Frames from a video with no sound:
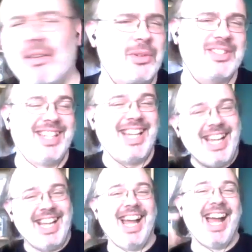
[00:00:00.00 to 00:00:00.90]
still
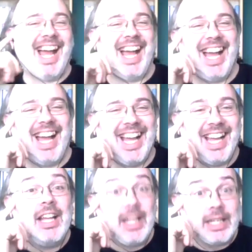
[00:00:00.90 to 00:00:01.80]
means something
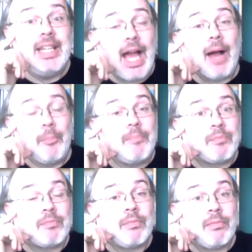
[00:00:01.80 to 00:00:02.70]
though, and that's what's I think really